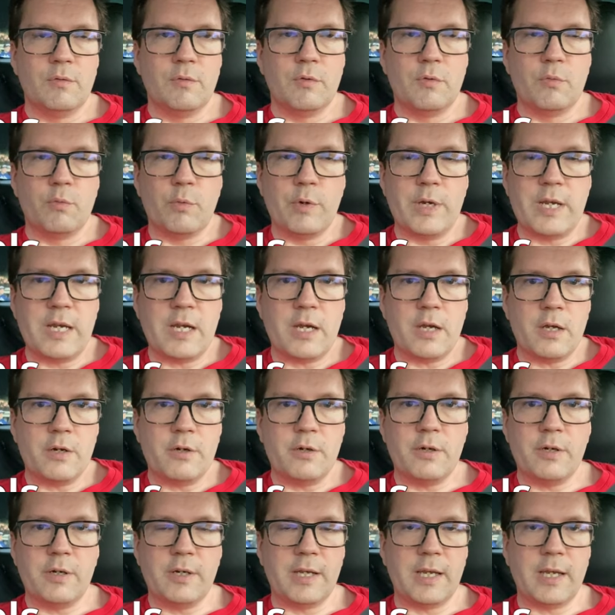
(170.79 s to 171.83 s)

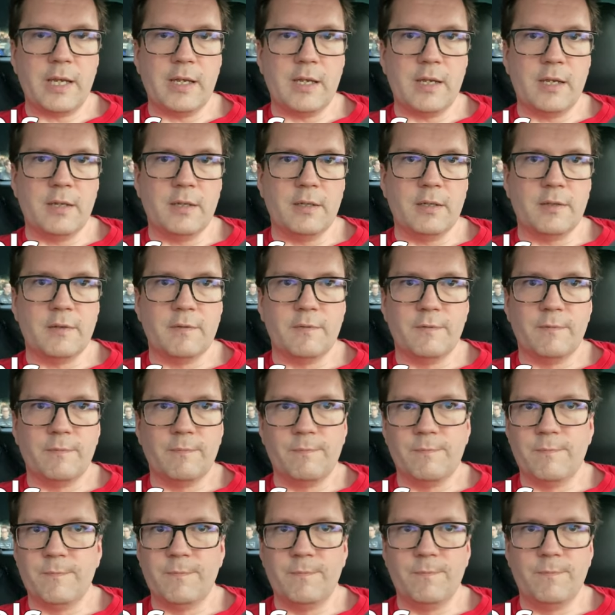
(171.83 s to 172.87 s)

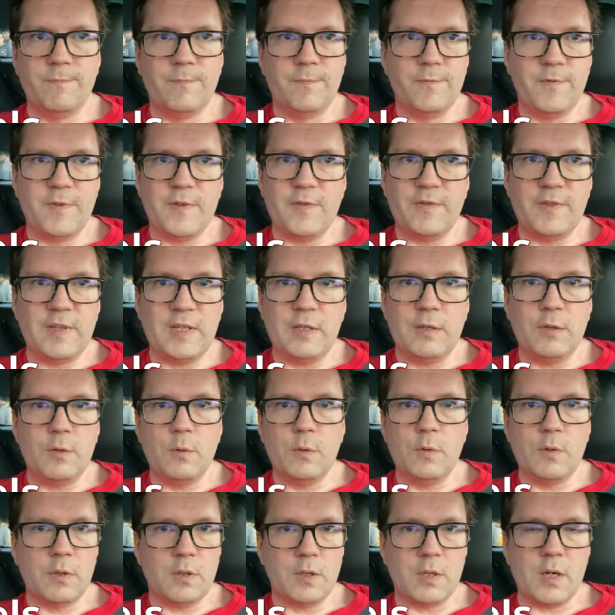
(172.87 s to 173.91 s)

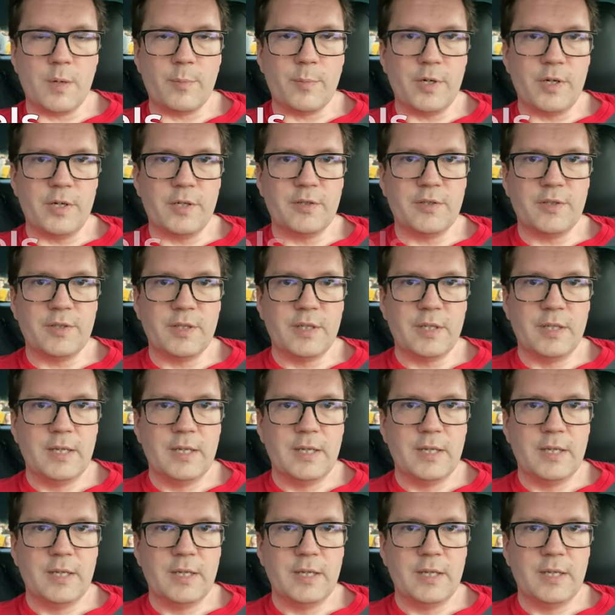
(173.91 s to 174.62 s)
352 kilometers.